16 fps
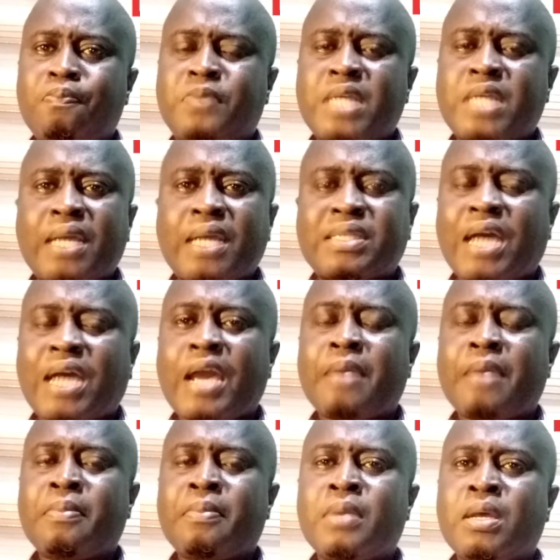take
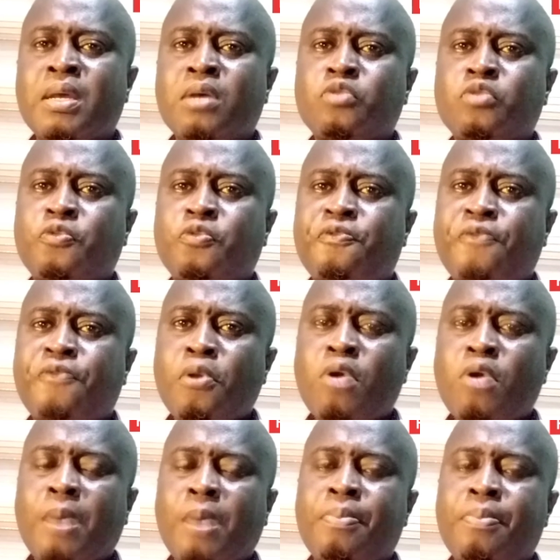time to
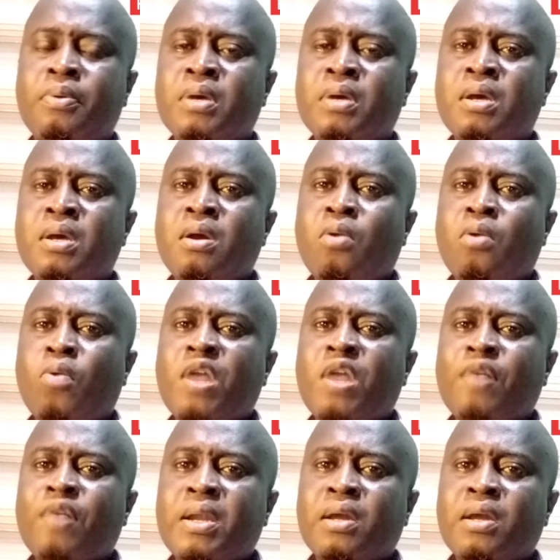follow up
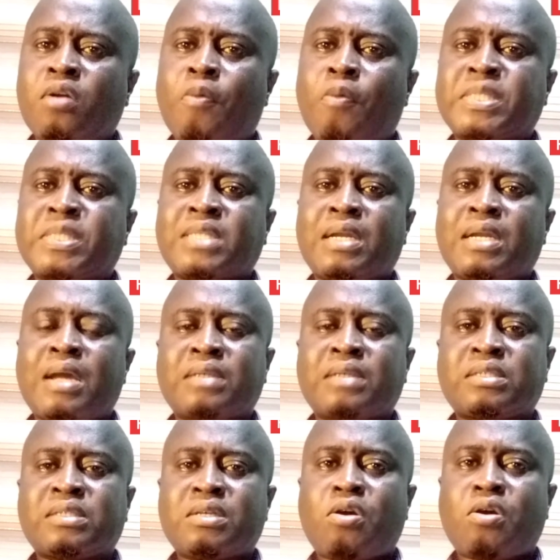whatever the competitor
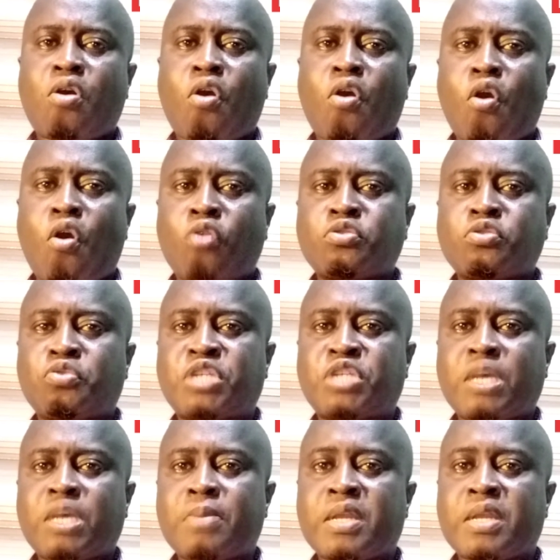does on
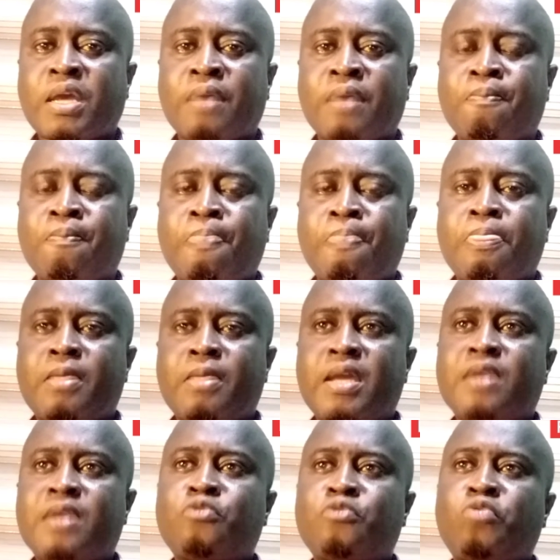social media,
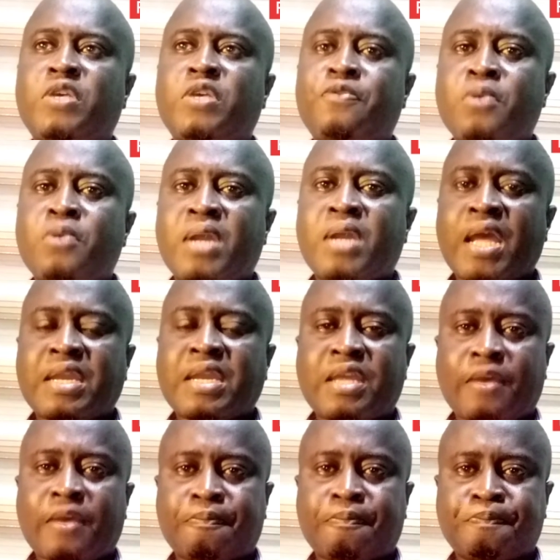and this will give you an
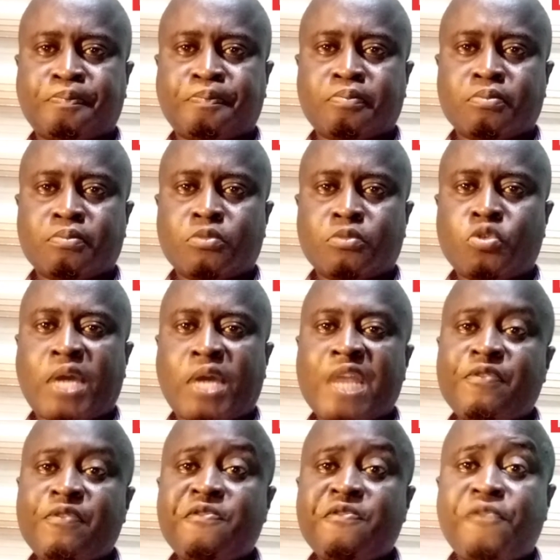idea You can
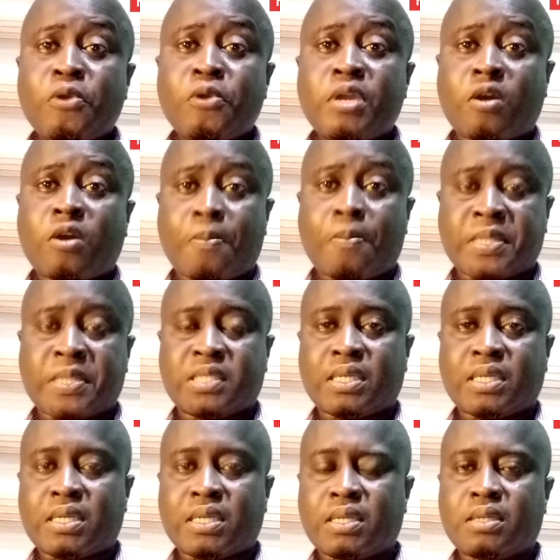even follow the
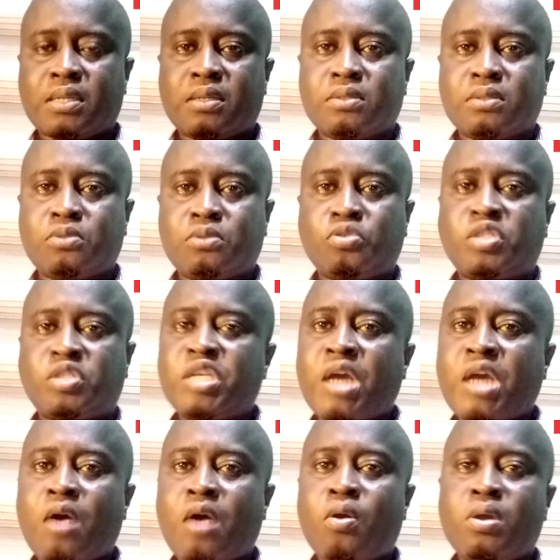competitor to see
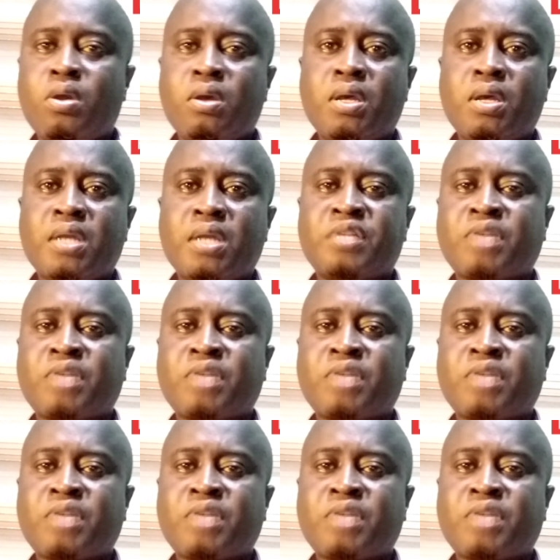how it